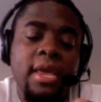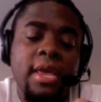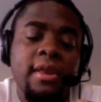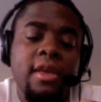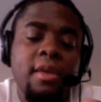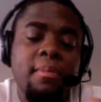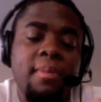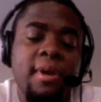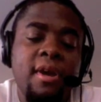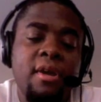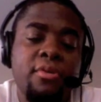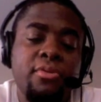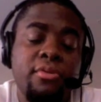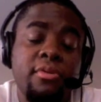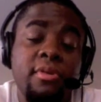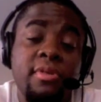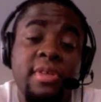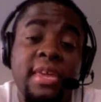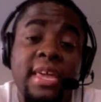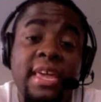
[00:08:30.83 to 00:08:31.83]
in
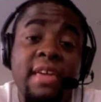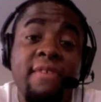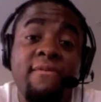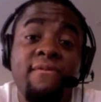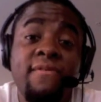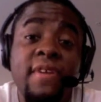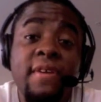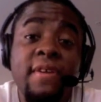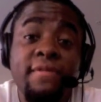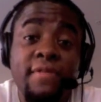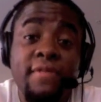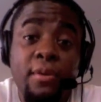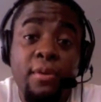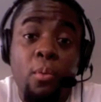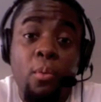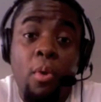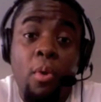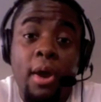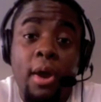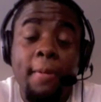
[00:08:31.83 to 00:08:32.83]
comparison to the
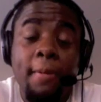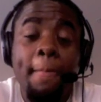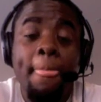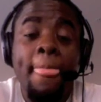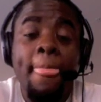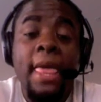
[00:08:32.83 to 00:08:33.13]
E51